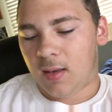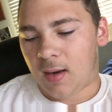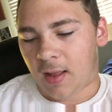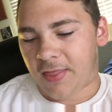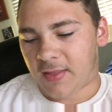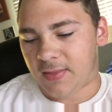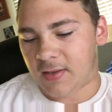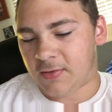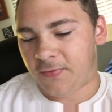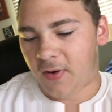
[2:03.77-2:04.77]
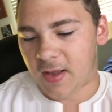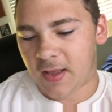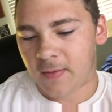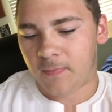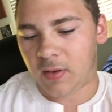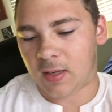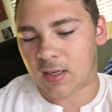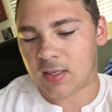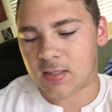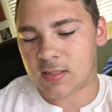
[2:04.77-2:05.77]
And I think that's funny
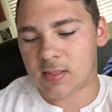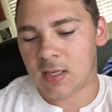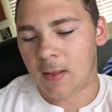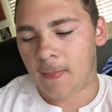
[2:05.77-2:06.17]
because